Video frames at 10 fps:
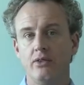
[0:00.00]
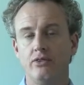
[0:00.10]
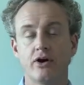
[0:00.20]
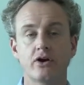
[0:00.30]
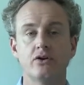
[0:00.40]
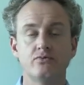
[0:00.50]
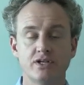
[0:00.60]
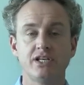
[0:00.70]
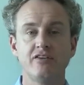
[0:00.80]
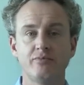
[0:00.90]
they're going to
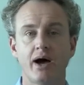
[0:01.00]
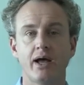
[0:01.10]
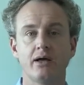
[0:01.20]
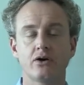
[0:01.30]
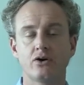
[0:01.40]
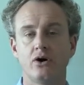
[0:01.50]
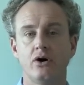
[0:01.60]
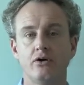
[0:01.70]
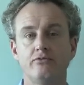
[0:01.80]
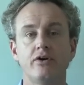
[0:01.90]
receive my
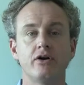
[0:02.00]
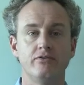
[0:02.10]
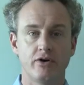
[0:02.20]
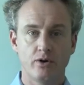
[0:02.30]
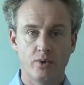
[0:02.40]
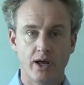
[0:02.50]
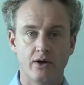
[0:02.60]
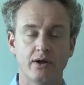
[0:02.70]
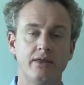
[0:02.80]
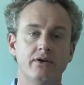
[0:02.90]
call very, very
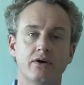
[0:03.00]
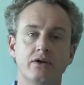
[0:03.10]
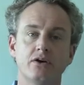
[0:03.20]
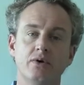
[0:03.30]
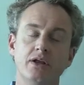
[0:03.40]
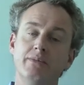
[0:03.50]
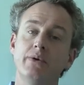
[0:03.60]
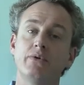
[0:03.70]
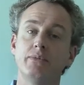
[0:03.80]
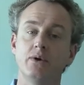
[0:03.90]
well, and they're going to agree to meet
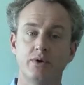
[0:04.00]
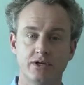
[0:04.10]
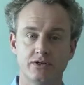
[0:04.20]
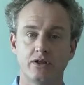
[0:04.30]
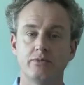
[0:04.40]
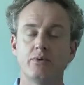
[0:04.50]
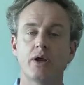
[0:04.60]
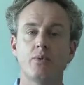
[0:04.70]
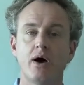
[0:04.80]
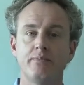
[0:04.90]
with me, which is ultimately
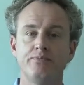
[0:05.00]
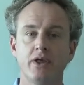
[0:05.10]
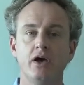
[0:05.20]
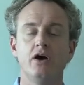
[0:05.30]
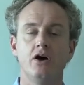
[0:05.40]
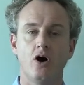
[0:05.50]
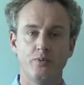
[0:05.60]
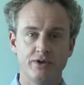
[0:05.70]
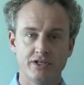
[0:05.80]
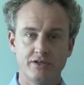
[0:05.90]
what I want.
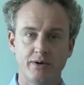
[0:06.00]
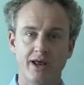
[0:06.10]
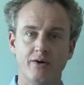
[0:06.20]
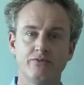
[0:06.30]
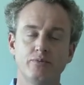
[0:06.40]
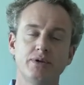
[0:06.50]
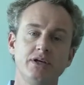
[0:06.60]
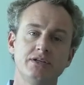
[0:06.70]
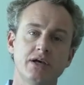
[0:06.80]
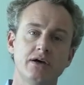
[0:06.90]
Hope this has been helpful.
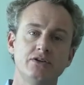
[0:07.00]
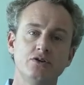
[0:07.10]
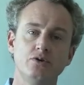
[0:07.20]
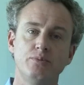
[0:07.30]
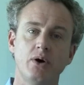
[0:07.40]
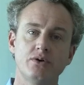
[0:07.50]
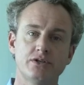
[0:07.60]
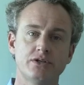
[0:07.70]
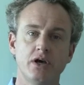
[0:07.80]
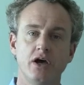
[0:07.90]
Please do
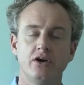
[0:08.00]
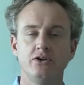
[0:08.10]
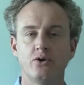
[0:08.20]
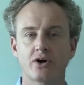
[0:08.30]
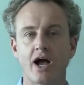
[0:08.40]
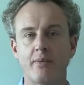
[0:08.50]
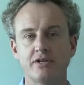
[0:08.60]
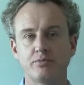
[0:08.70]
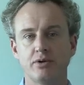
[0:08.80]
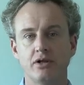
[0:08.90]
post your
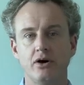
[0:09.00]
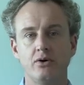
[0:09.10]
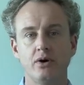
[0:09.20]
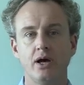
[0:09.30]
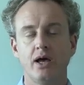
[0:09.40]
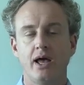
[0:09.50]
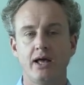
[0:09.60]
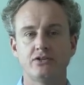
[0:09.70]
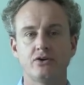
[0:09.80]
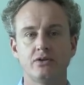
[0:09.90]
comments below
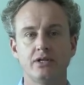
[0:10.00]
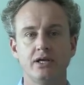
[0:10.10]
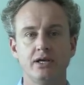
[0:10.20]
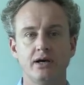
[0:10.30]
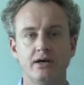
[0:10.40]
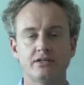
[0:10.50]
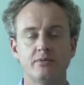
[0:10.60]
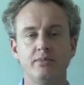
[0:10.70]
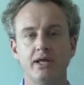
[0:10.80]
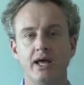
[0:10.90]
and certainly
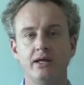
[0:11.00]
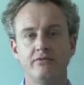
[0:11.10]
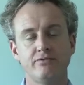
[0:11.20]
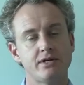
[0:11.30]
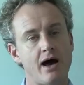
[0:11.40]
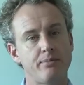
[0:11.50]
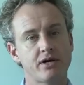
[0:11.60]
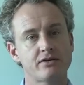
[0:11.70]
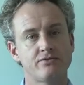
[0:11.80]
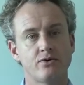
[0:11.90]
submit any
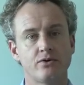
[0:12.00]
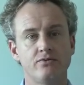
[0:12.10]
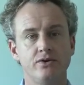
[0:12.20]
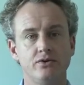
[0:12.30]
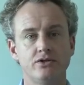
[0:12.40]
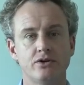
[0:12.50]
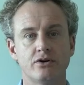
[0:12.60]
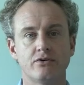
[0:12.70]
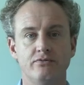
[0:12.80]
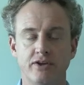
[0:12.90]
topics for
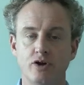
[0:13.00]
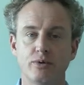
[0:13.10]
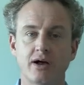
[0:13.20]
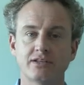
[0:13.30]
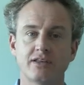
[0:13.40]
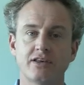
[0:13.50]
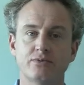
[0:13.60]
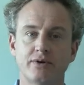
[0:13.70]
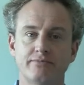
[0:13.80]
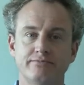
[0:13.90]
future video blogs like
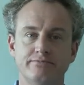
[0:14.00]
this one.